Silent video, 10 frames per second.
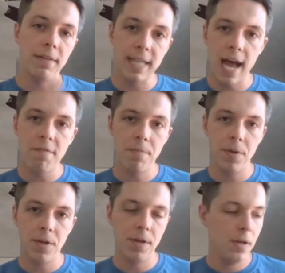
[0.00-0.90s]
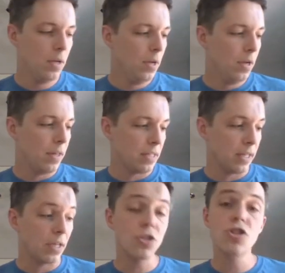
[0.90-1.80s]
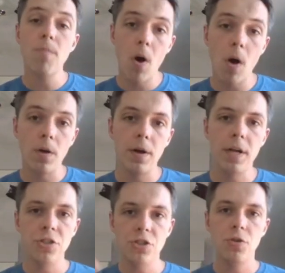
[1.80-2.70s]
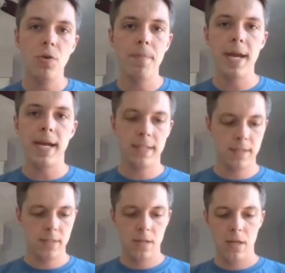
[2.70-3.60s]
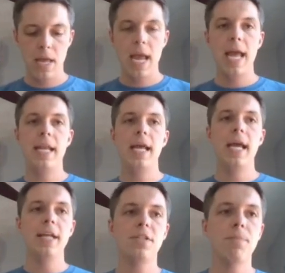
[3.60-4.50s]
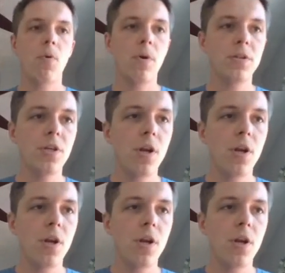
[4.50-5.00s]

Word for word: that's half a million, that's like smaller, and just do a mix. And it's important to